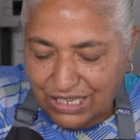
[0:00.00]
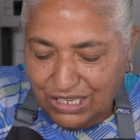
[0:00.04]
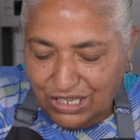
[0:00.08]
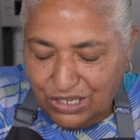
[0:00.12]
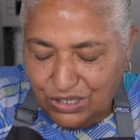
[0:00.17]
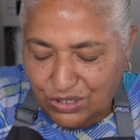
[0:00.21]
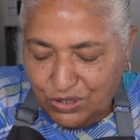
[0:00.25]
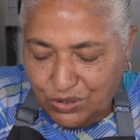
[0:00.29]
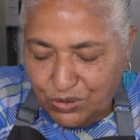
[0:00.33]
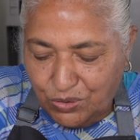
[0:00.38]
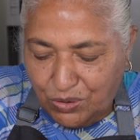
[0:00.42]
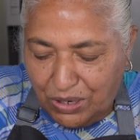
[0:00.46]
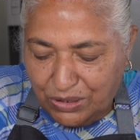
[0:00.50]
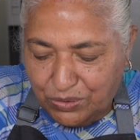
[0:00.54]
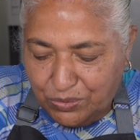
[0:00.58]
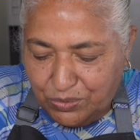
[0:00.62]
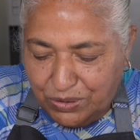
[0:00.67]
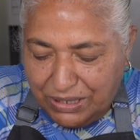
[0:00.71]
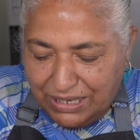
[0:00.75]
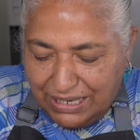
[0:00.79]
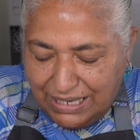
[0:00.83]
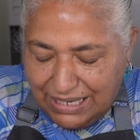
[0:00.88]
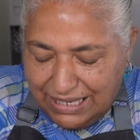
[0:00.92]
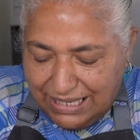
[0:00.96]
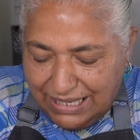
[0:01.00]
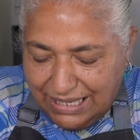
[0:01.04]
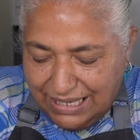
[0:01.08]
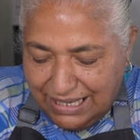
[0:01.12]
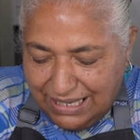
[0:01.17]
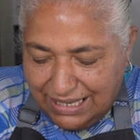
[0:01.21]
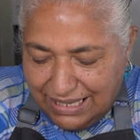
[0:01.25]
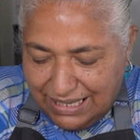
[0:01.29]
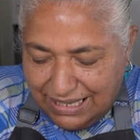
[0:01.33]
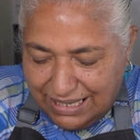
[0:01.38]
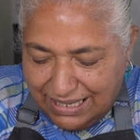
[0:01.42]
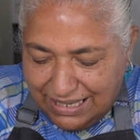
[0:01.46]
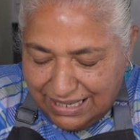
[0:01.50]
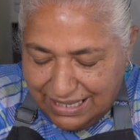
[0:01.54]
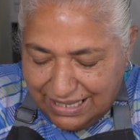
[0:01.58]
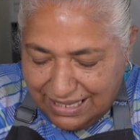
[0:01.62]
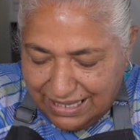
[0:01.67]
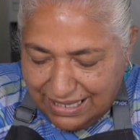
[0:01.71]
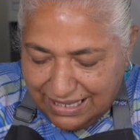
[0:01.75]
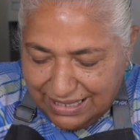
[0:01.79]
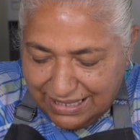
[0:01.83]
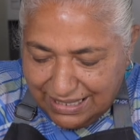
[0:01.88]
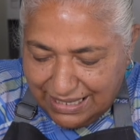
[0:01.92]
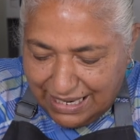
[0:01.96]
So I quickly
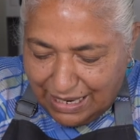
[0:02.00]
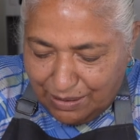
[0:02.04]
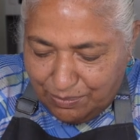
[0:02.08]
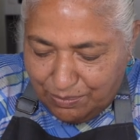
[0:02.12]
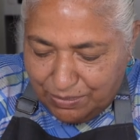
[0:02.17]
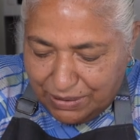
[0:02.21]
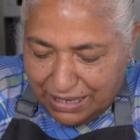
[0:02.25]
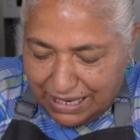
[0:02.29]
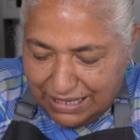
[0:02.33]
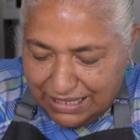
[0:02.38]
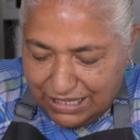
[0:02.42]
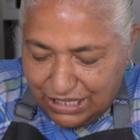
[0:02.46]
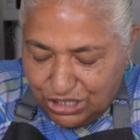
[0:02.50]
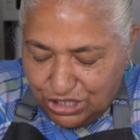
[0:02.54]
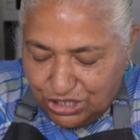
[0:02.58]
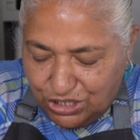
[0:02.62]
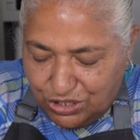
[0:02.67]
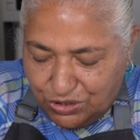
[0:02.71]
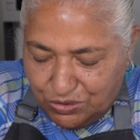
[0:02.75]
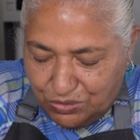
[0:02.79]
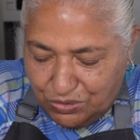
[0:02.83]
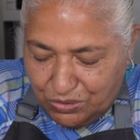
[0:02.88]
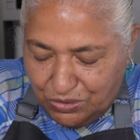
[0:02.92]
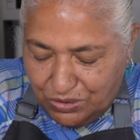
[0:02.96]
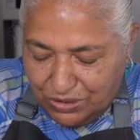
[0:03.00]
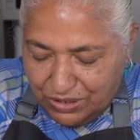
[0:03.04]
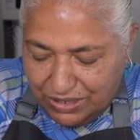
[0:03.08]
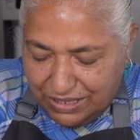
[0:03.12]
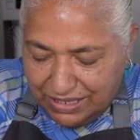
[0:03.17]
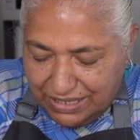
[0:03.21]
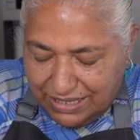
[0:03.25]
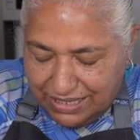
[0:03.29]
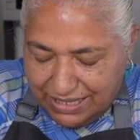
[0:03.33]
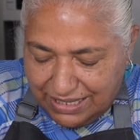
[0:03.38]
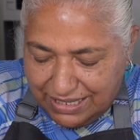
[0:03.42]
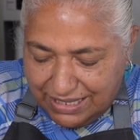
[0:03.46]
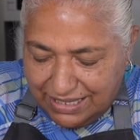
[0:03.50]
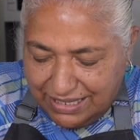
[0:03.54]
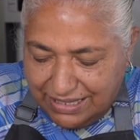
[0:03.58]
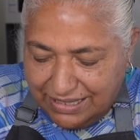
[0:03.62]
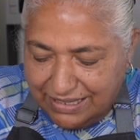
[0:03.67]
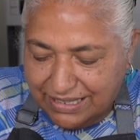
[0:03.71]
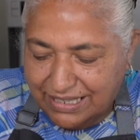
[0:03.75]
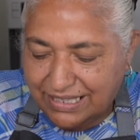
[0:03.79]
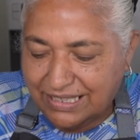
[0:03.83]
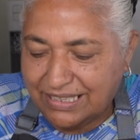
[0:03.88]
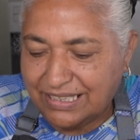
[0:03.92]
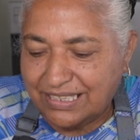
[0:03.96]
tell Pranesh to
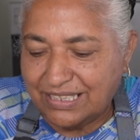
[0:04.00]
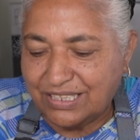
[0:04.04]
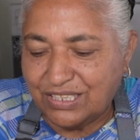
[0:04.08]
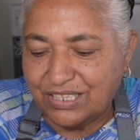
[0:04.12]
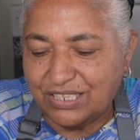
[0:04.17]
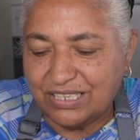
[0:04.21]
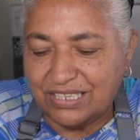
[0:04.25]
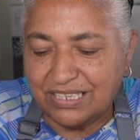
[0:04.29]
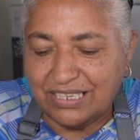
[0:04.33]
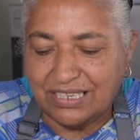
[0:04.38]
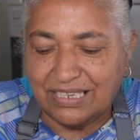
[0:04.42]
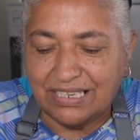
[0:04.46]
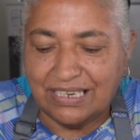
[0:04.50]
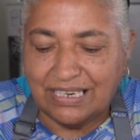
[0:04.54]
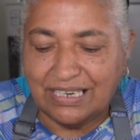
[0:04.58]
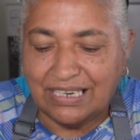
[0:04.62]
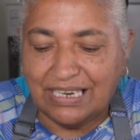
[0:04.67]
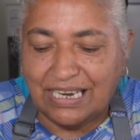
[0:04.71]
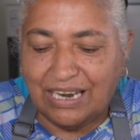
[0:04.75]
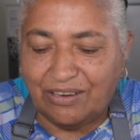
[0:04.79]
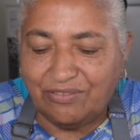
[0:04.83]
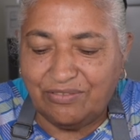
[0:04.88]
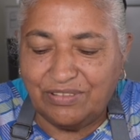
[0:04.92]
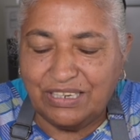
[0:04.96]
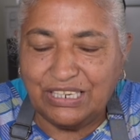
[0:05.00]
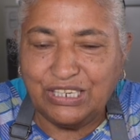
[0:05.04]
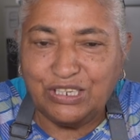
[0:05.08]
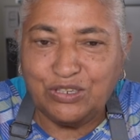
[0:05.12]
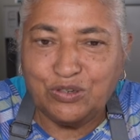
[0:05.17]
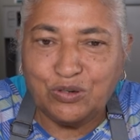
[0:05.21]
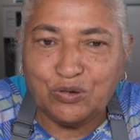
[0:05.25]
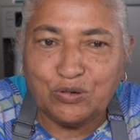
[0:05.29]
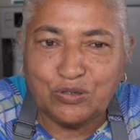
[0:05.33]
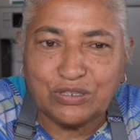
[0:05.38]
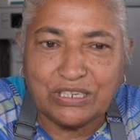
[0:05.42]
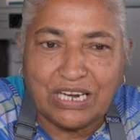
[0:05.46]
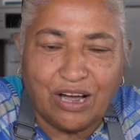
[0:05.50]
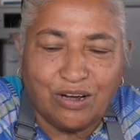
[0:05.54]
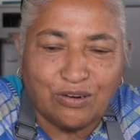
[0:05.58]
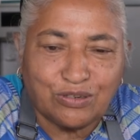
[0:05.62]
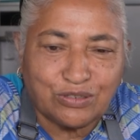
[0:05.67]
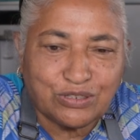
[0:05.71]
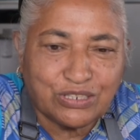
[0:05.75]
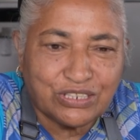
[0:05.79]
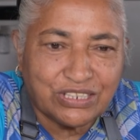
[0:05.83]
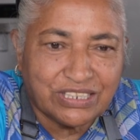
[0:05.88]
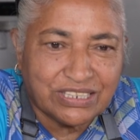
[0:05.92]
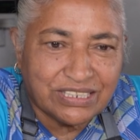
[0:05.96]
read this lovely note
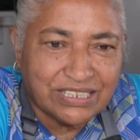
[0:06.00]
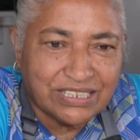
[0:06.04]
out.